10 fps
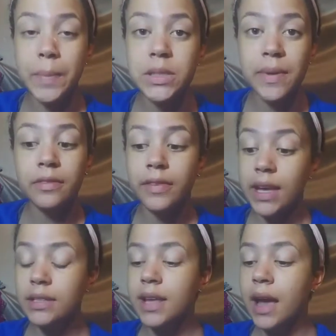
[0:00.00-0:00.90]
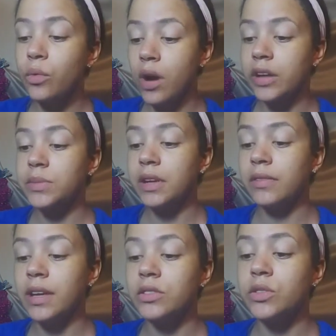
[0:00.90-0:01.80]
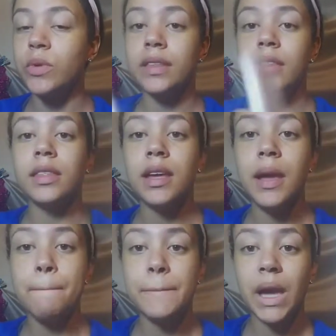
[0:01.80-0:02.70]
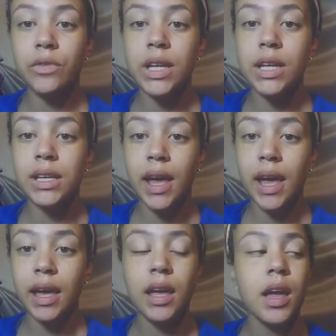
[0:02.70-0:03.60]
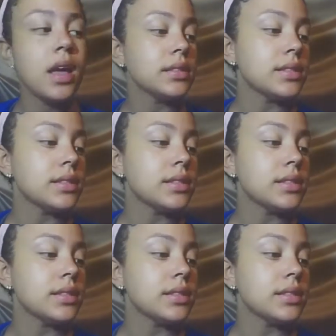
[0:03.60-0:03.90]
prepped my face. I washed my face with the Mary Kay